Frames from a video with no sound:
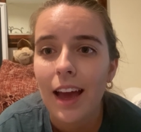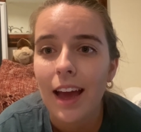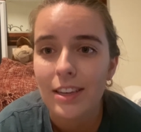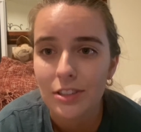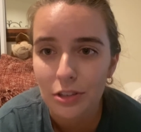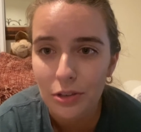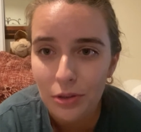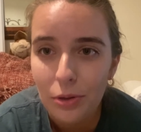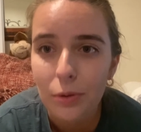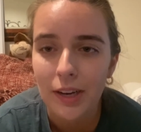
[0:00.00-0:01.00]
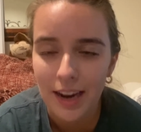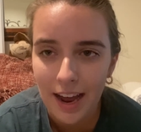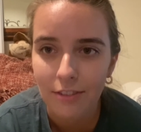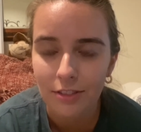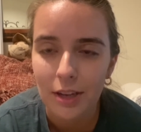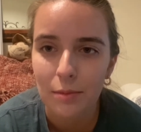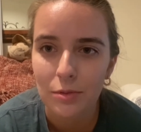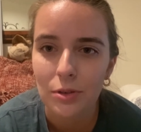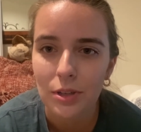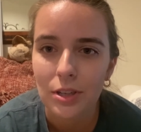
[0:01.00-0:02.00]
as you would have them
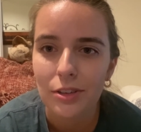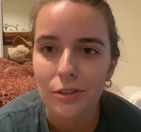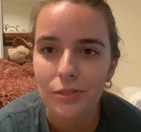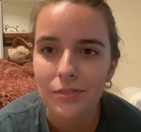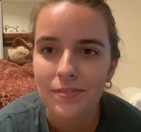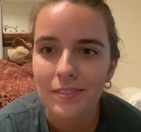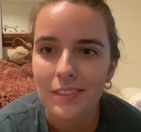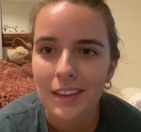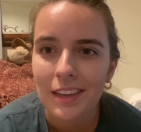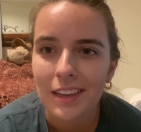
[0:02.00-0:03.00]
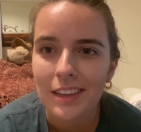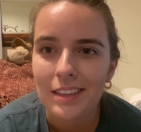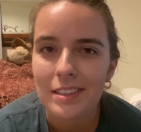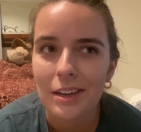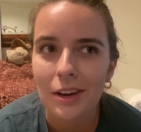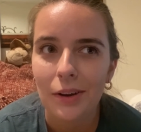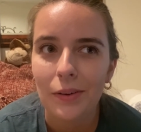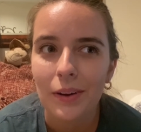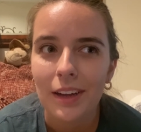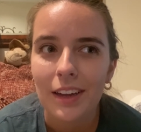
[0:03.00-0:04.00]
do to you.
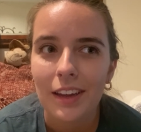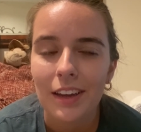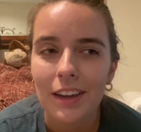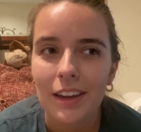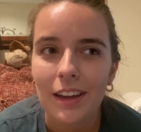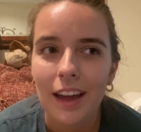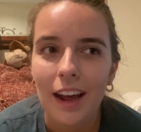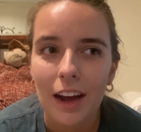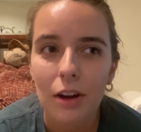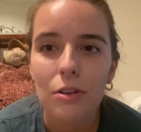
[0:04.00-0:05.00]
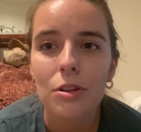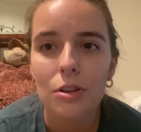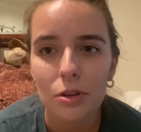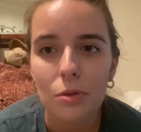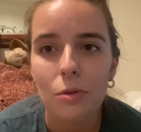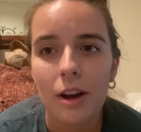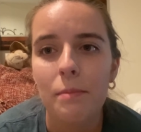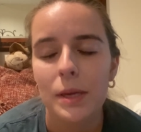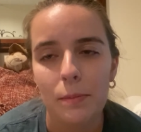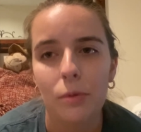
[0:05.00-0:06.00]
So how do you want
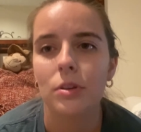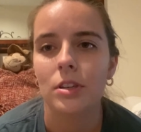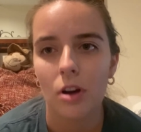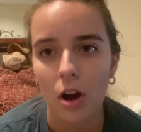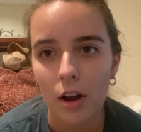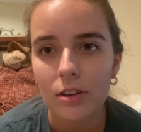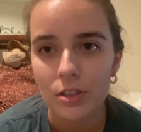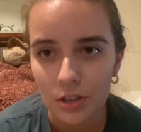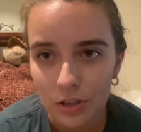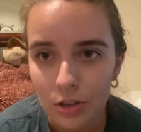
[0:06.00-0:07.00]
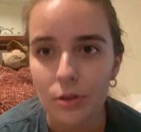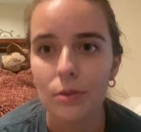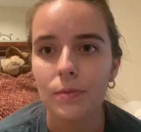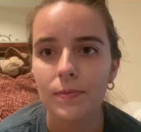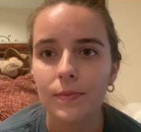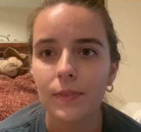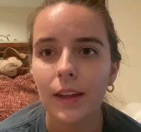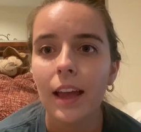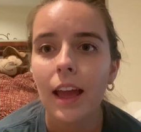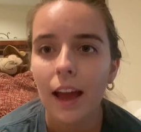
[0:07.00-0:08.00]
people to talk to you?
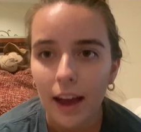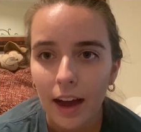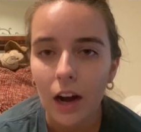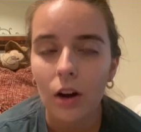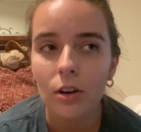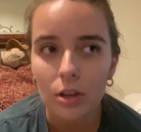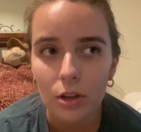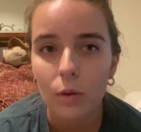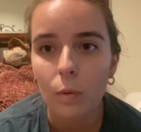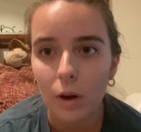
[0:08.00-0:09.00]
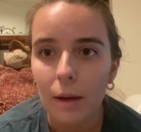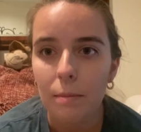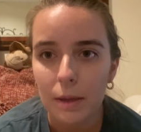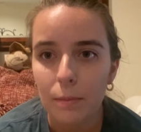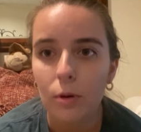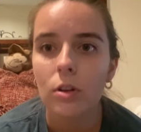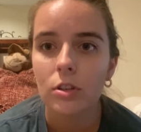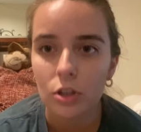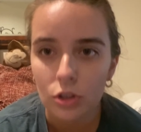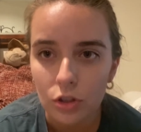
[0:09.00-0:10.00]
How do you want people
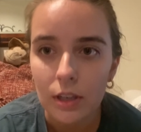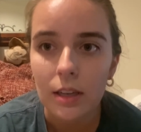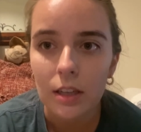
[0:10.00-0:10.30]
to treat